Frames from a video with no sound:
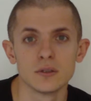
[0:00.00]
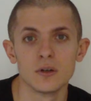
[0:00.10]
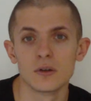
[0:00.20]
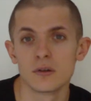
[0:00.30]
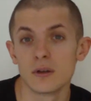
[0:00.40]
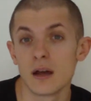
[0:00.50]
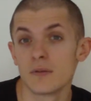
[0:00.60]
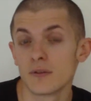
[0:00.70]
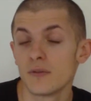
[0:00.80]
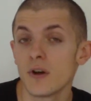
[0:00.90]
or on
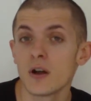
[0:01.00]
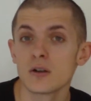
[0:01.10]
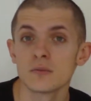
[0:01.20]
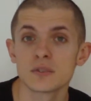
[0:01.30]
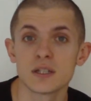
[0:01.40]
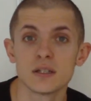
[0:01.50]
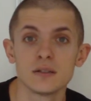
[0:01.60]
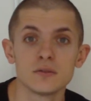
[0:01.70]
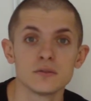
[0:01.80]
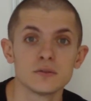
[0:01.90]
other forums
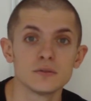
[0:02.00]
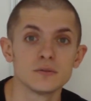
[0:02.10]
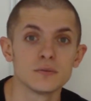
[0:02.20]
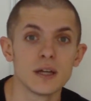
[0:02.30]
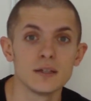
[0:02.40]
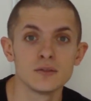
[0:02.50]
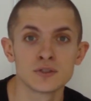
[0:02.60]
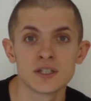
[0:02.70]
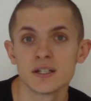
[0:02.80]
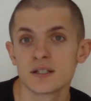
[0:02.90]
and you
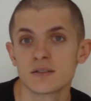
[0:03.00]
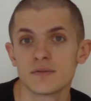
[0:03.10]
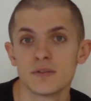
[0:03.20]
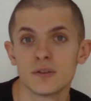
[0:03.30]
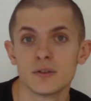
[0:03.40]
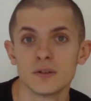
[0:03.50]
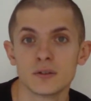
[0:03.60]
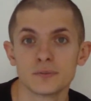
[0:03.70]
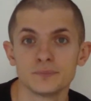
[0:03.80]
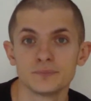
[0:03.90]
search
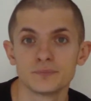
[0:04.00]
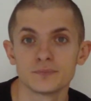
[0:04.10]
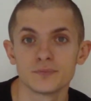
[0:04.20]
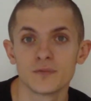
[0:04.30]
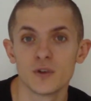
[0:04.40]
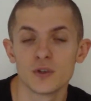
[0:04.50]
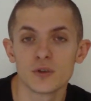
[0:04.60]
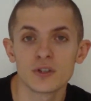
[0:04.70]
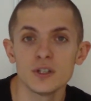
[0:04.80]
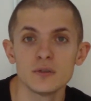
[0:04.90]
for
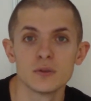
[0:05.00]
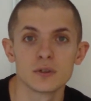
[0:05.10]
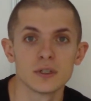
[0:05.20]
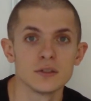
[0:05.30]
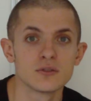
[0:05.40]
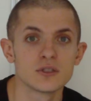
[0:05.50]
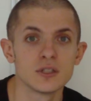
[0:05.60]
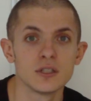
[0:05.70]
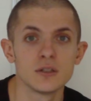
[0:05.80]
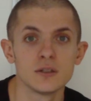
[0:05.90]
your keyword, and you
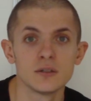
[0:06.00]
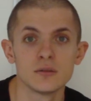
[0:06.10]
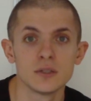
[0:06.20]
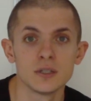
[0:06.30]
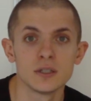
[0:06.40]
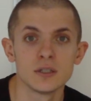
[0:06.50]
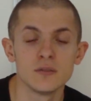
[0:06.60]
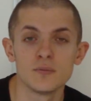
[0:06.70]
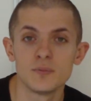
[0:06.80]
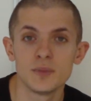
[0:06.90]
see
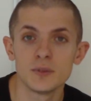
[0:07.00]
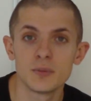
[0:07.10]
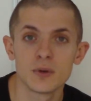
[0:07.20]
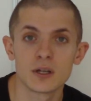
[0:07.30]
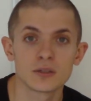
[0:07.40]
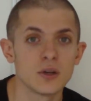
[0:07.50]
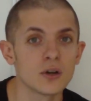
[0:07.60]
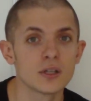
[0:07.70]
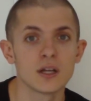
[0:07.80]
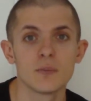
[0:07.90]
if people are
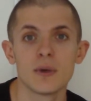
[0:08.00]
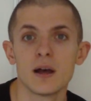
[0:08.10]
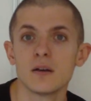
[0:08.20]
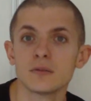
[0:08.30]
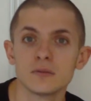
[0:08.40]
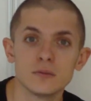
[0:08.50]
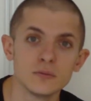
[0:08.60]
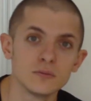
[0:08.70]
talking about